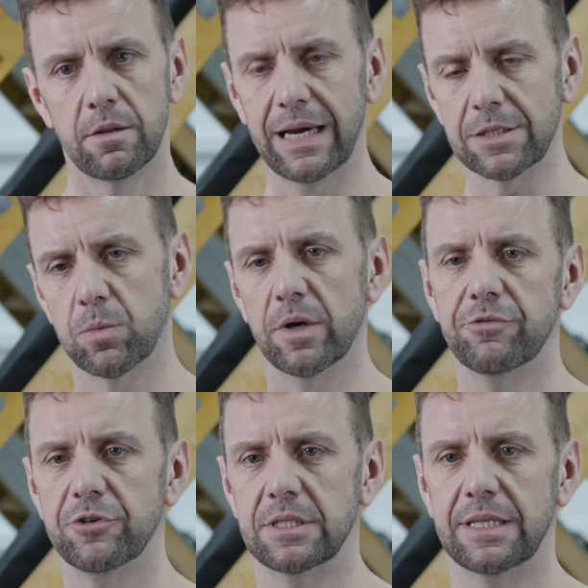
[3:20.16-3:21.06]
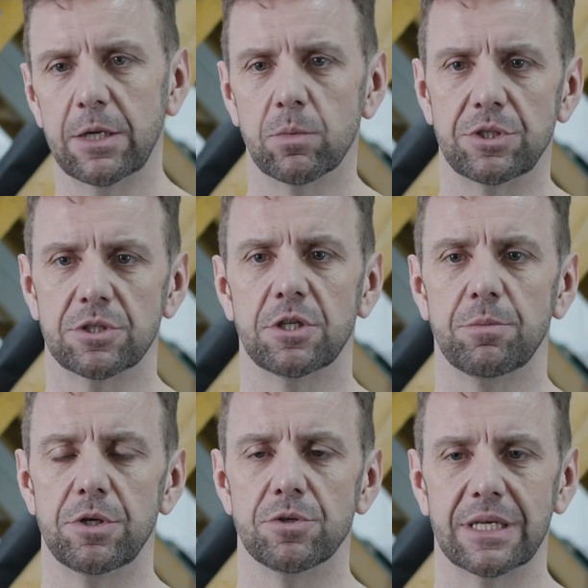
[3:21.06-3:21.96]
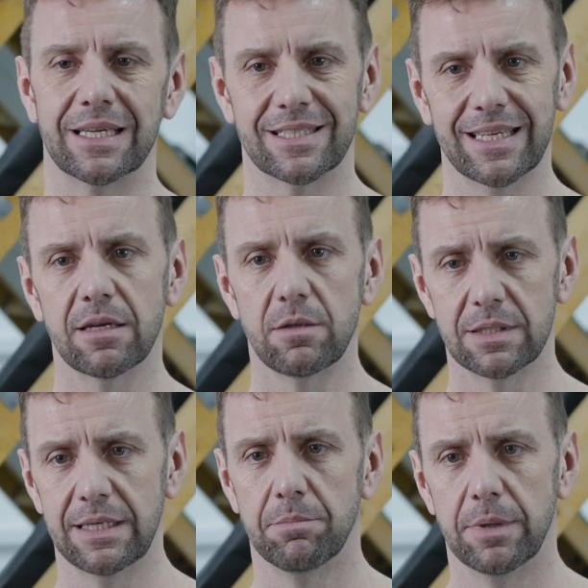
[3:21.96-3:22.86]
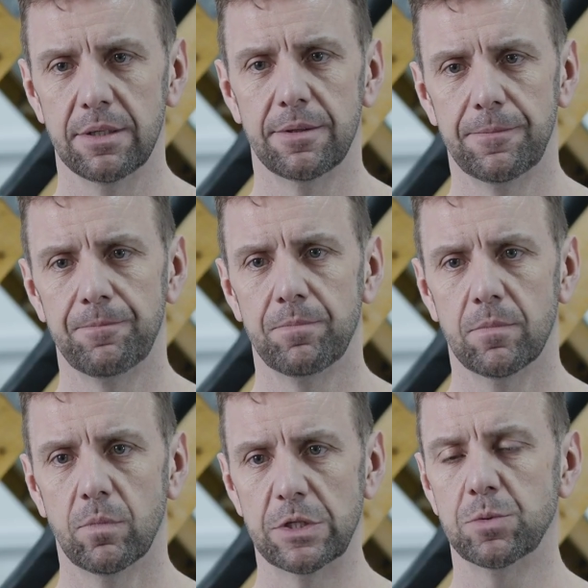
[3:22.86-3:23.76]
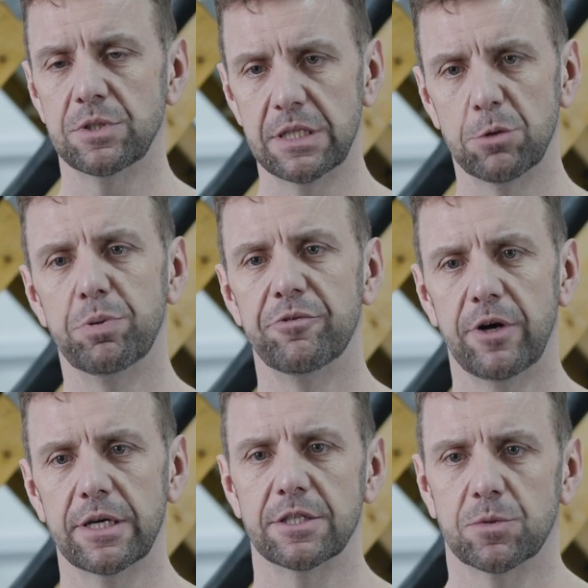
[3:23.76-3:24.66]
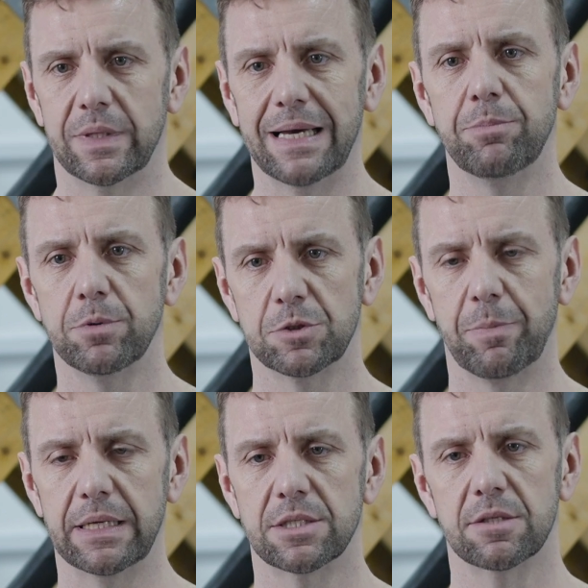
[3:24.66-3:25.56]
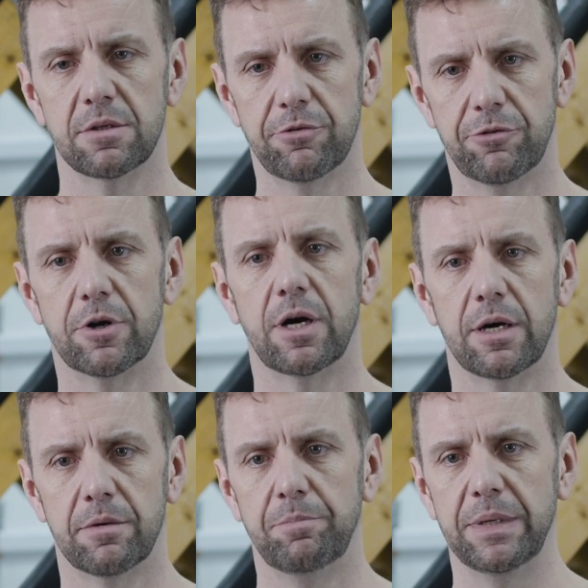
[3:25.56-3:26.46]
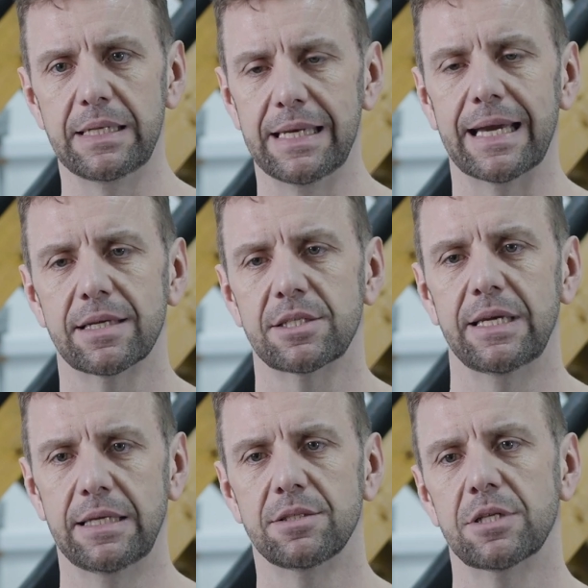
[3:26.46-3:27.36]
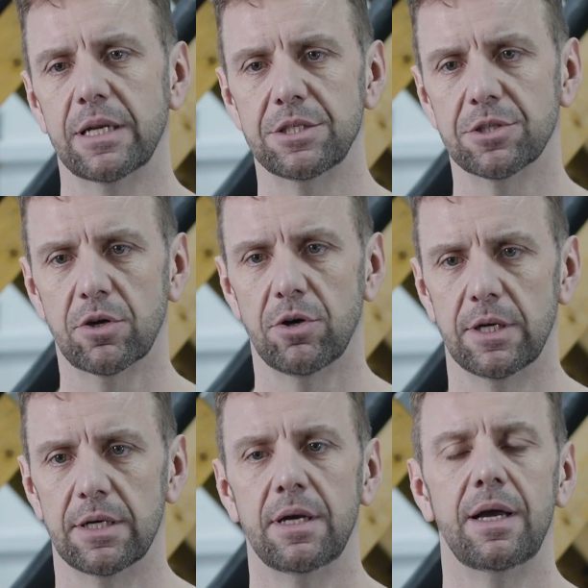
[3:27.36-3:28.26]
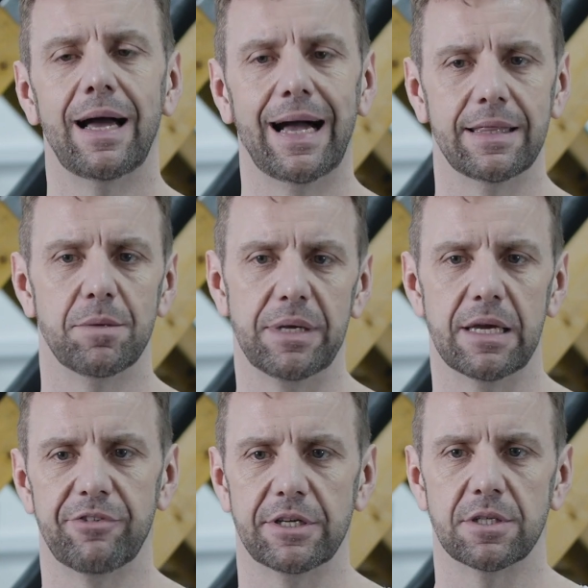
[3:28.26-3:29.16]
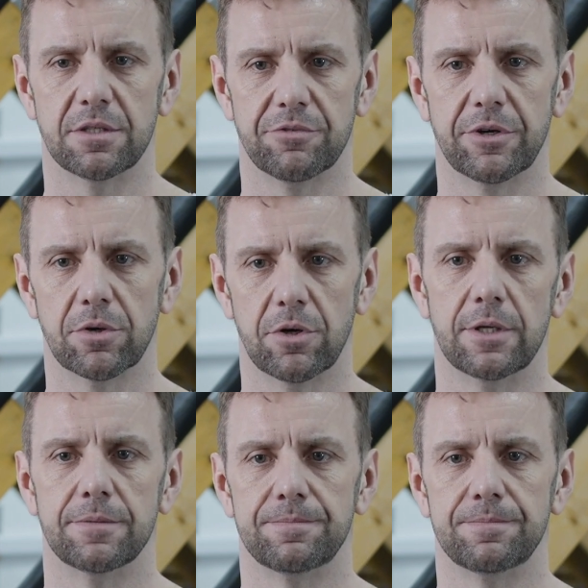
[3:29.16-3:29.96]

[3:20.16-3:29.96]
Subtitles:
That's why for today we're just going to be using a single timber, which would still provide us with ample space for our BDX insulation collar and the BFX underfelt collar.